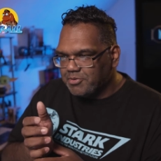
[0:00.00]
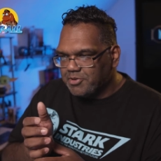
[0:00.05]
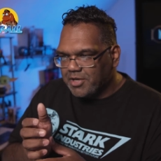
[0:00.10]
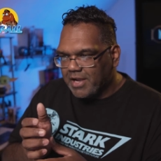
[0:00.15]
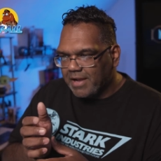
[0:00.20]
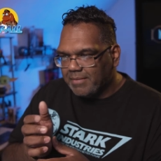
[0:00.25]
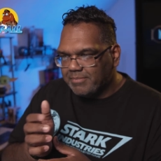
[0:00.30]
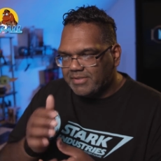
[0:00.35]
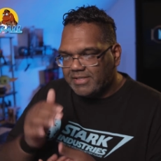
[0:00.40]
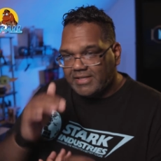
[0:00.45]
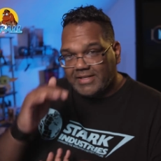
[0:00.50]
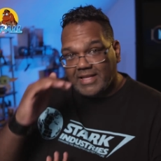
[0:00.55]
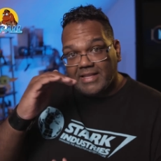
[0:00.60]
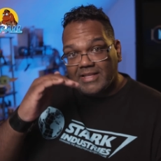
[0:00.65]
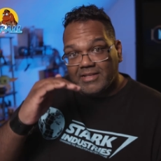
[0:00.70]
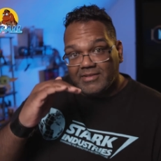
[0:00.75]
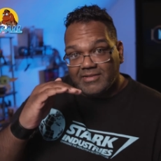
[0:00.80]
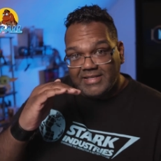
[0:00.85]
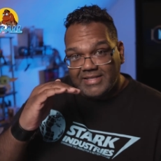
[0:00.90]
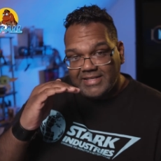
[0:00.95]
Ushabti,
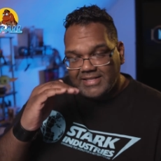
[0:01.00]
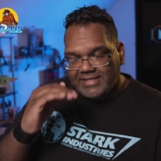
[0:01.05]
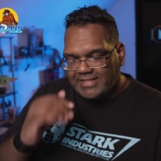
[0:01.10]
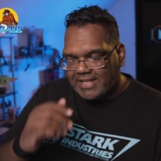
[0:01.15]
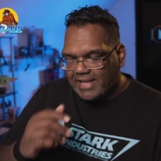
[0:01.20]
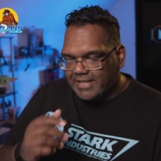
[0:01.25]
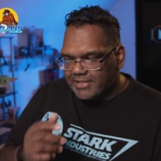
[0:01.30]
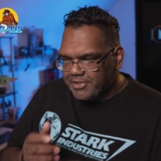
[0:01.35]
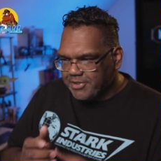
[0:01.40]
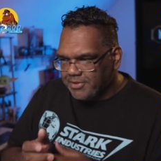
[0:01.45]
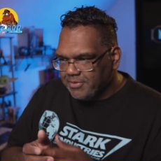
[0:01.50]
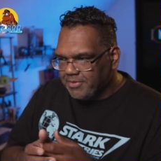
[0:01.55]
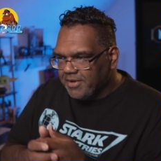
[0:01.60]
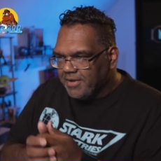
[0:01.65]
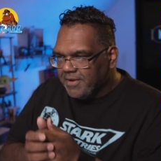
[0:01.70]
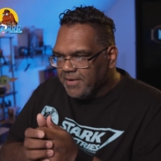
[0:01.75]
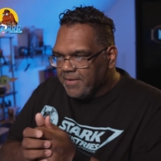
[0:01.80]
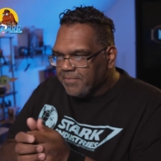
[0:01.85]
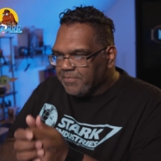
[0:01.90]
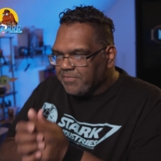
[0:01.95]
that little teeny statue,
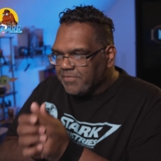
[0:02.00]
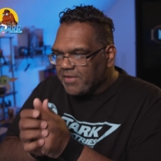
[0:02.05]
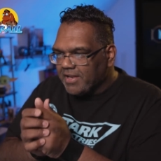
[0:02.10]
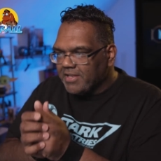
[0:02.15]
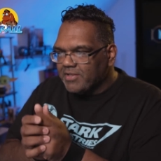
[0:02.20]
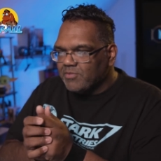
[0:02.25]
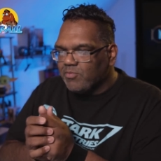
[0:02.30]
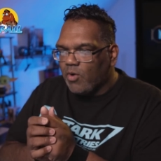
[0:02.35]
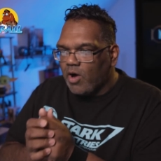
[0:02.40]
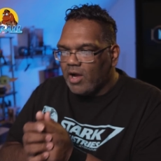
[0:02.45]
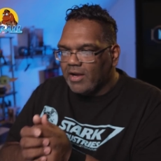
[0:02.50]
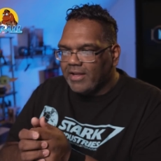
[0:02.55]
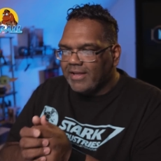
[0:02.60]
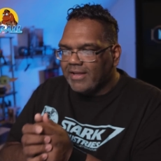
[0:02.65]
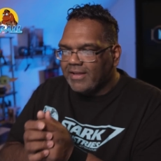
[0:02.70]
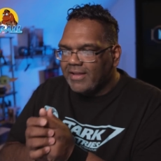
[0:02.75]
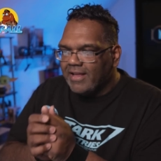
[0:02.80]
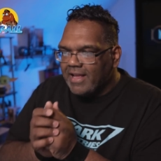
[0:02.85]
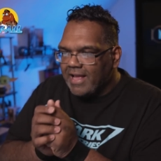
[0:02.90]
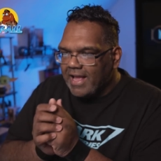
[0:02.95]
and he's
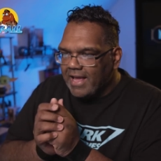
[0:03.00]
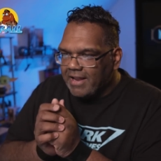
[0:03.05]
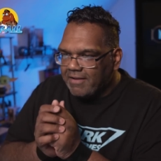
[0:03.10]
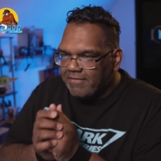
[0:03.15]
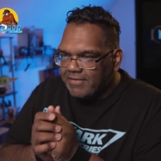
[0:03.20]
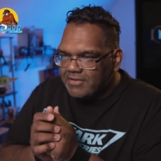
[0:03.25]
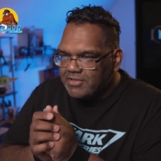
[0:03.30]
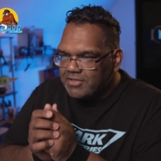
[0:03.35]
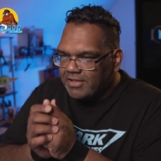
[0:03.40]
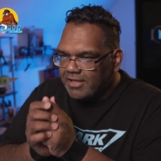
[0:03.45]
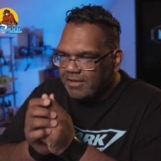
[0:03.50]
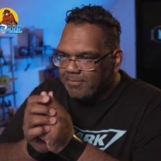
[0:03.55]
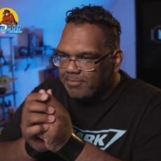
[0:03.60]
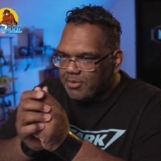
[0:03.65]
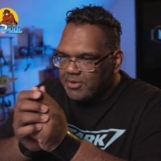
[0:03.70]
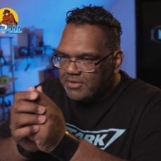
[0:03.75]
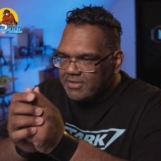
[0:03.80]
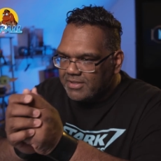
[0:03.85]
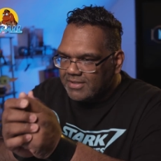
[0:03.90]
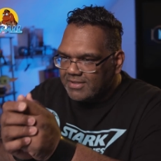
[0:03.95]
walking, and eventually he
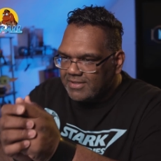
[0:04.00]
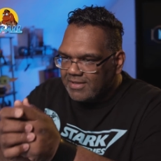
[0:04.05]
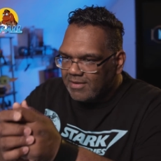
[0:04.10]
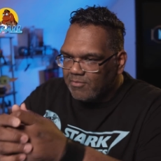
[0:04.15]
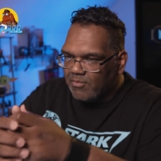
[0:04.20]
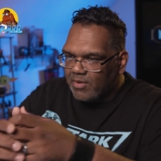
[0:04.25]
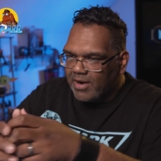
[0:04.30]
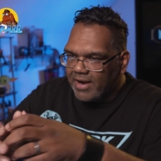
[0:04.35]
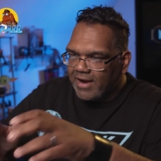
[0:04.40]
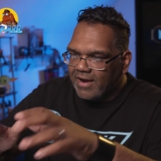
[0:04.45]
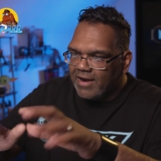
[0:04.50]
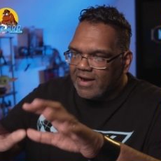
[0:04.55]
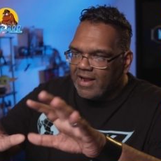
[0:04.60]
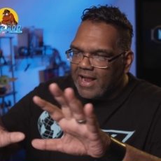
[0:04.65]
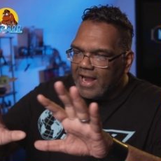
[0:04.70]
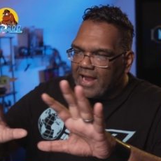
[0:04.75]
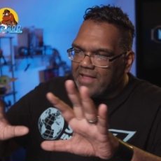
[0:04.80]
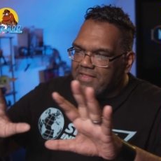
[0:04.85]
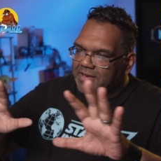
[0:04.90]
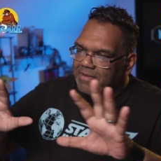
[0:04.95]
puts it somewhere,
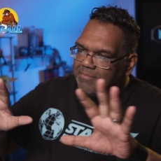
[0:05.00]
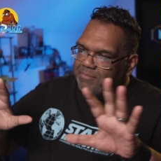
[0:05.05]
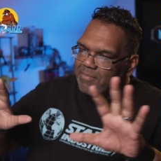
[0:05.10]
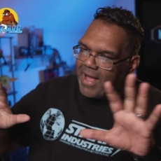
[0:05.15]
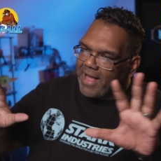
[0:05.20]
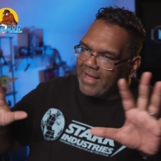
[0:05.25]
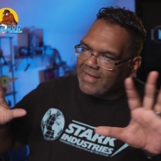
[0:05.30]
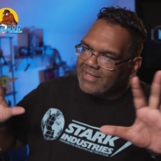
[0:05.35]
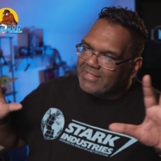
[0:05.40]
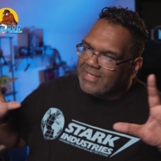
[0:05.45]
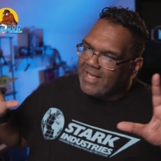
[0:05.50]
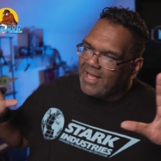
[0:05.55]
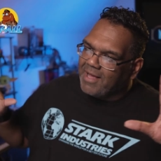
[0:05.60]
and then he backs